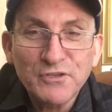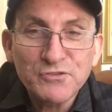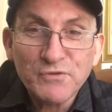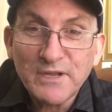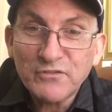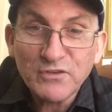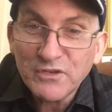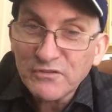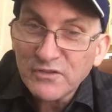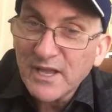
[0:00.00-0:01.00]
each race, and
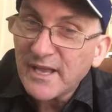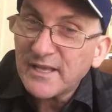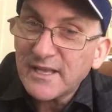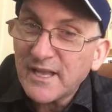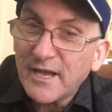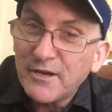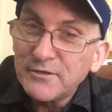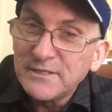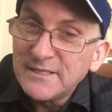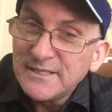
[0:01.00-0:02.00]
you see how you go.